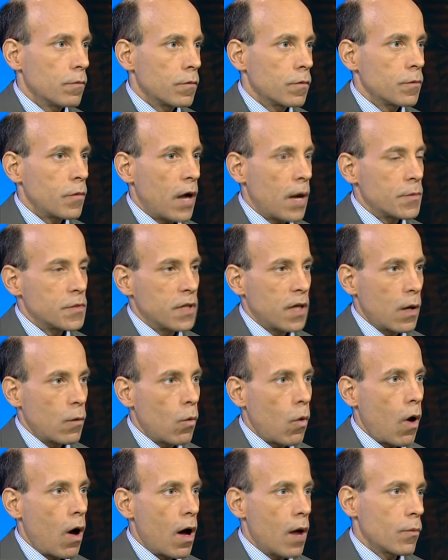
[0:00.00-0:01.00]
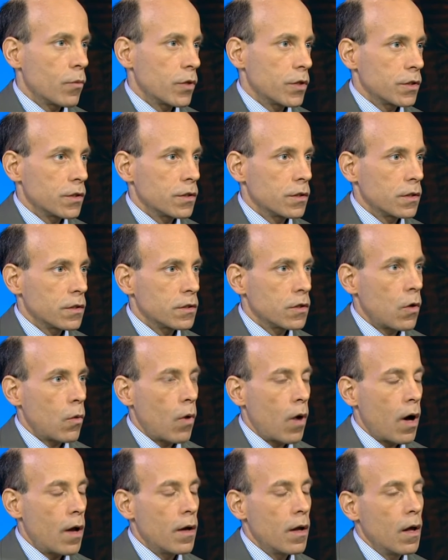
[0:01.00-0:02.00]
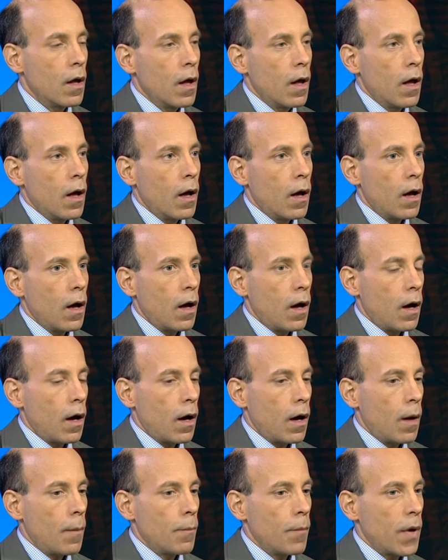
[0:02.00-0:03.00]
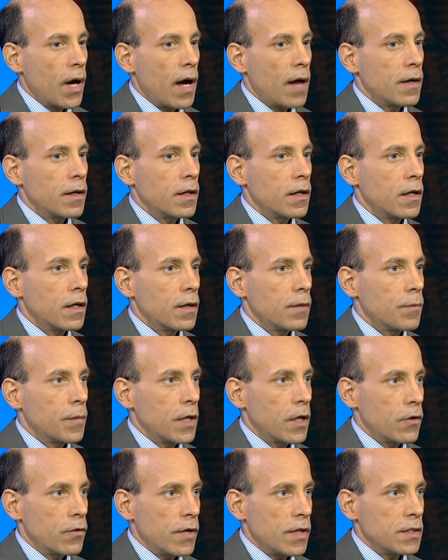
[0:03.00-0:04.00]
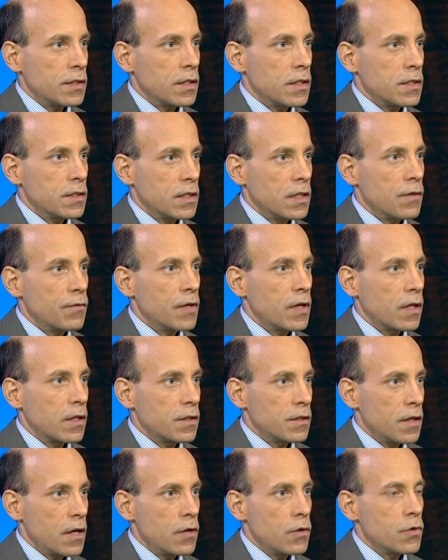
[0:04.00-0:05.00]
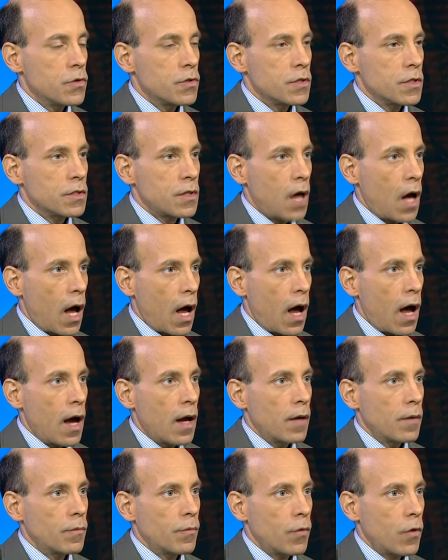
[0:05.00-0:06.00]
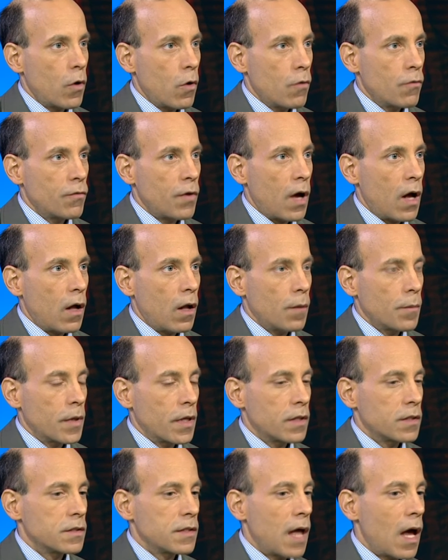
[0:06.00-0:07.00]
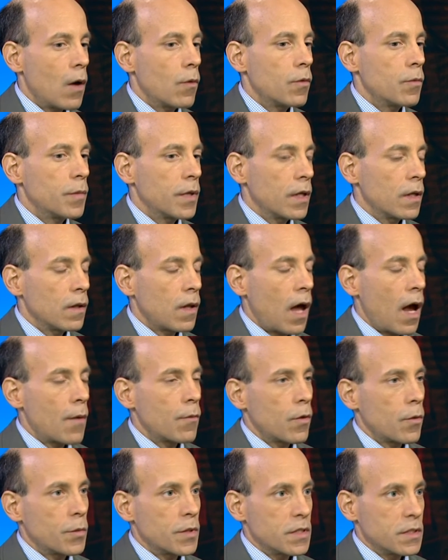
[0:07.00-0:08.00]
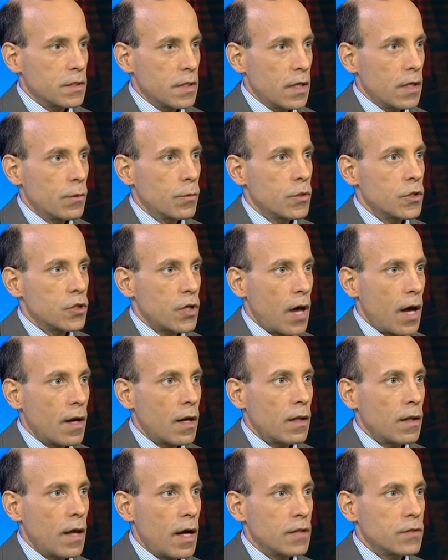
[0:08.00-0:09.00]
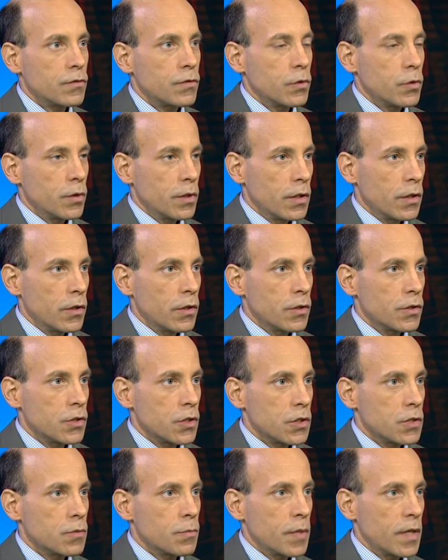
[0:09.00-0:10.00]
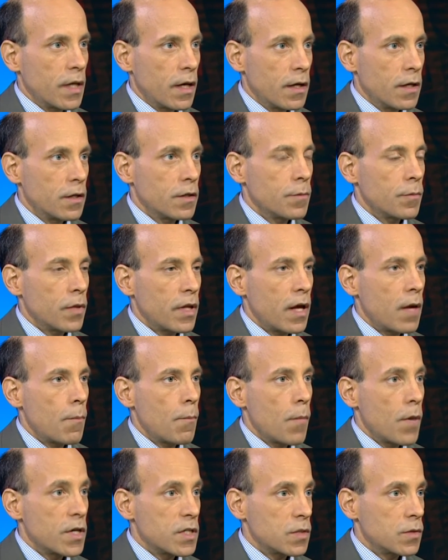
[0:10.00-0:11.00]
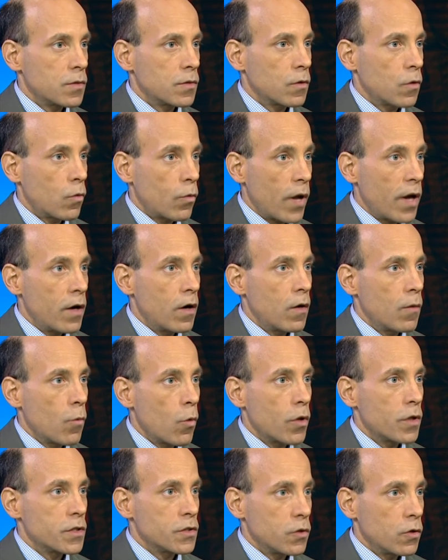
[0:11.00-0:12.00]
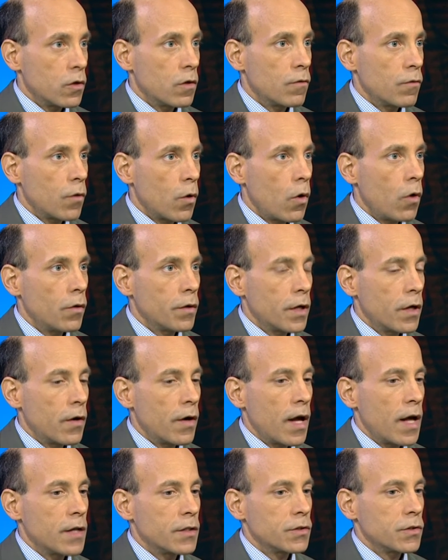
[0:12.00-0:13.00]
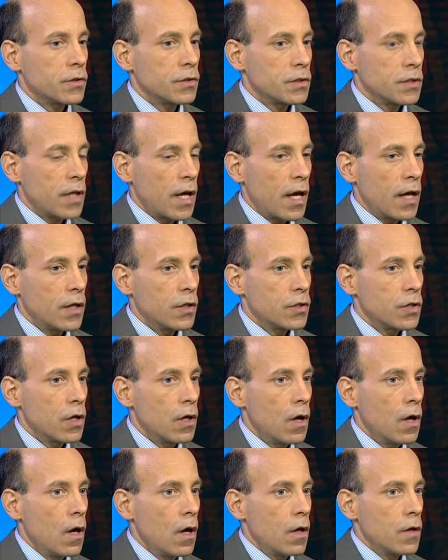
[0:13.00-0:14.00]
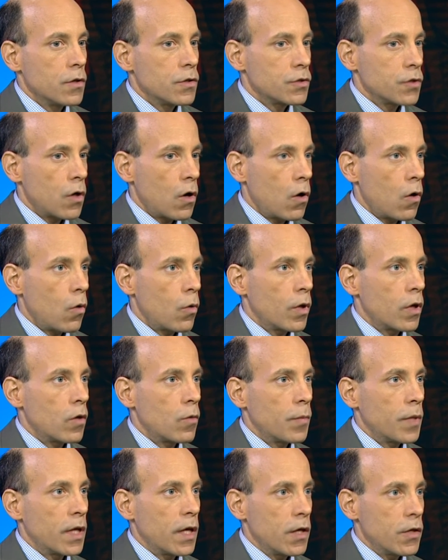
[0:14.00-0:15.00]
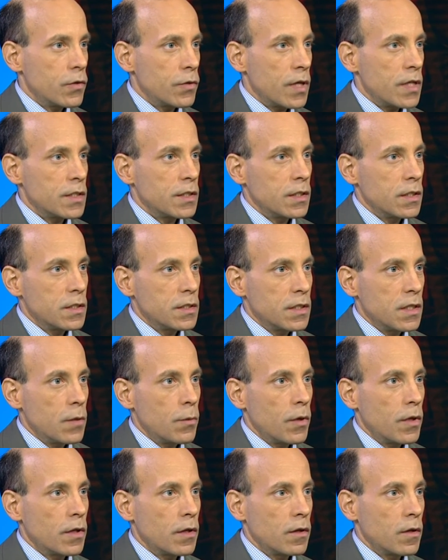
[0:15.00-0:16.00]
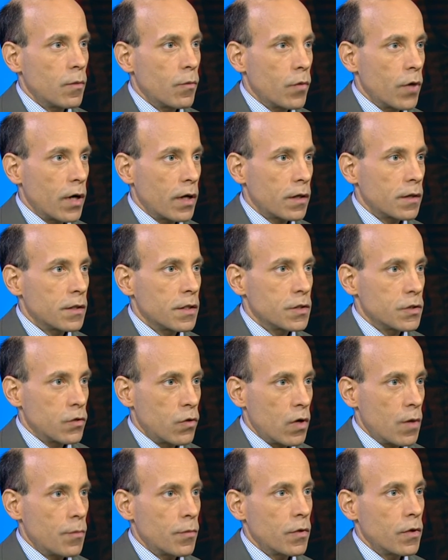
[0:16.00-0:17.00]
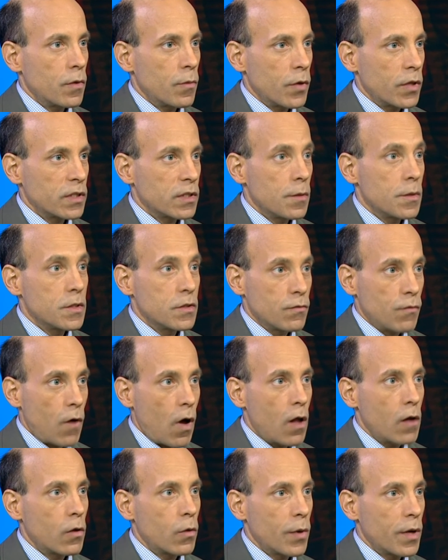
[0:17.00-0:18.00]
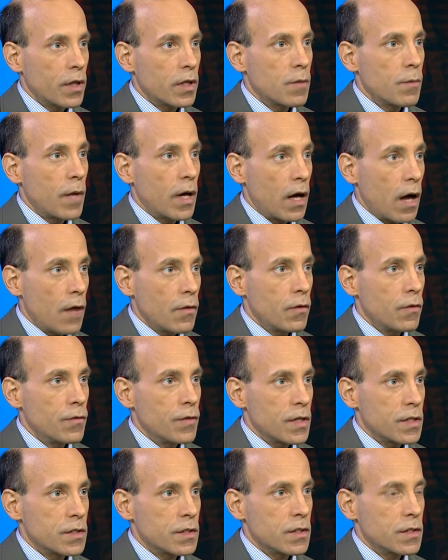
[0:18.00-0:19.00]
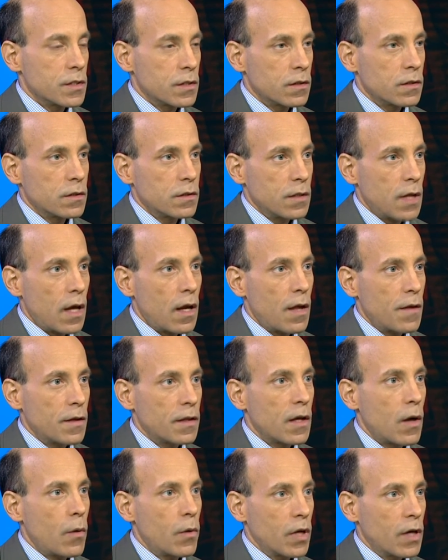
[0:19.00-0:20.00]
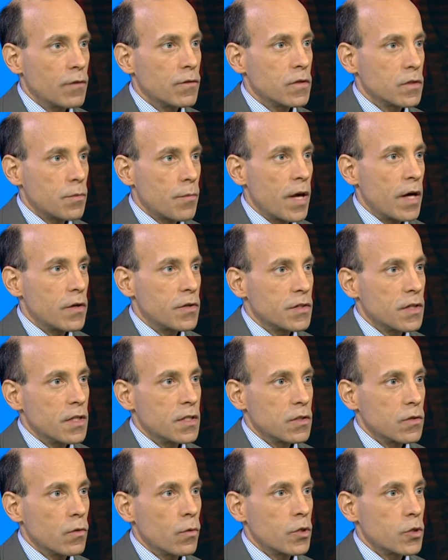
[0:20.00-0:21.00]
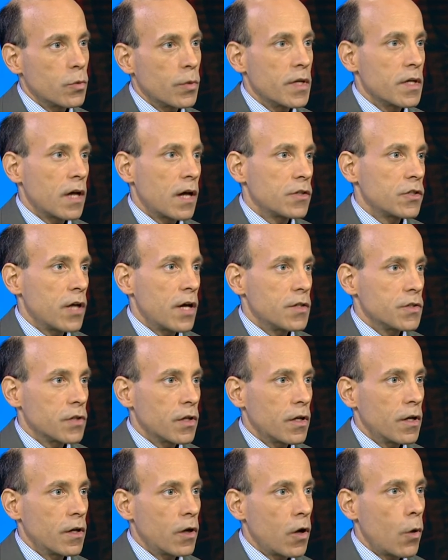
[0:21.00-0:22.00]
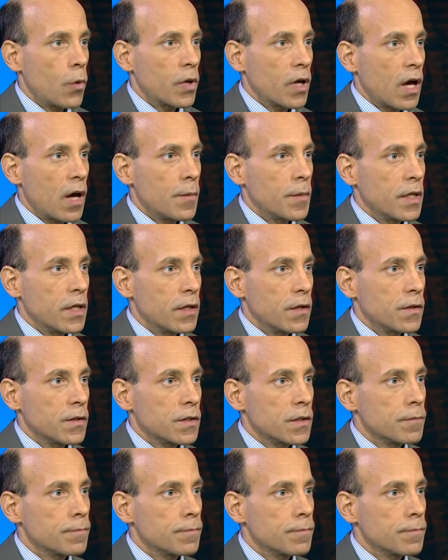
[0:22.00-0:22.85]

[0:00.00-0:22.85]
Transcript: perhaps Taiwan, which and so on. Uh, but it'd be interesting to see if he continues this high profile, because that would be in line with what we've seen when China in the last few years. It's beginning to play a much greater, more assertive role in the international stage. So it'll be interesting to see whether the BRIC, this trip to the BRIC summit is followed quickly by other visits, because I think that will give us a better sense of which way China is going to go in coming years.